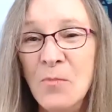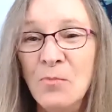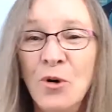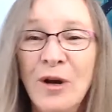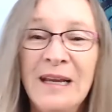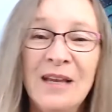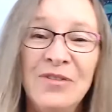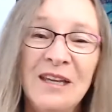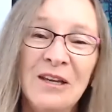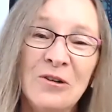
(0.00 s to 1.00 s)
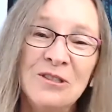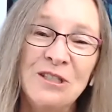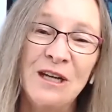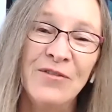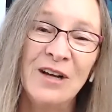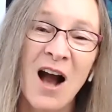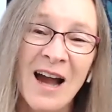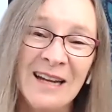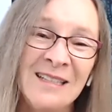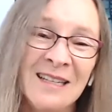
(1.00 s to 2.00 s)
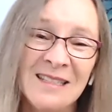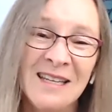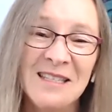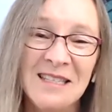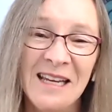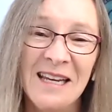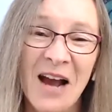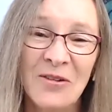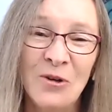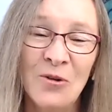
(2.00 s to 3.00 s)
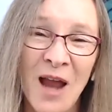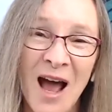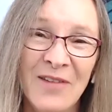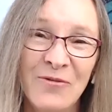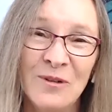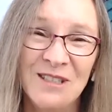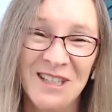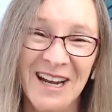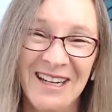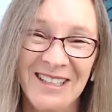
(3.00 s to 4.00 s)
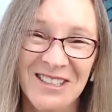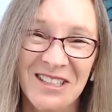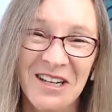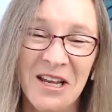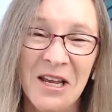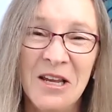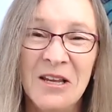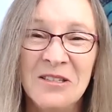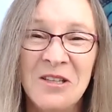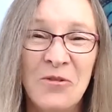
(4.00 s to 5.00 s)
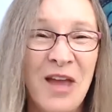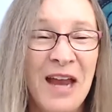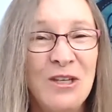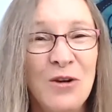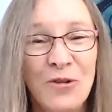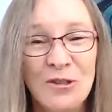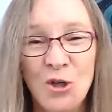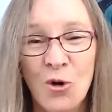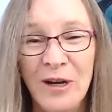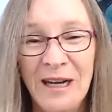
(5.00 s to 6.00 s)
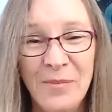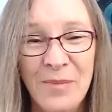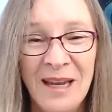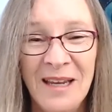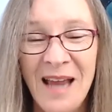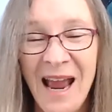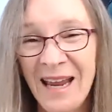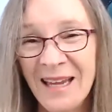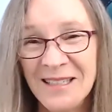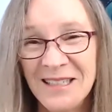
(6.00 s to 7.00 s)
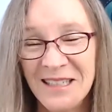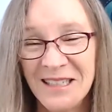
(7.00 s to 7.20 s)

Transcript: Bring in the energy of kindness and see how your life will change. So, thank you for joining me, and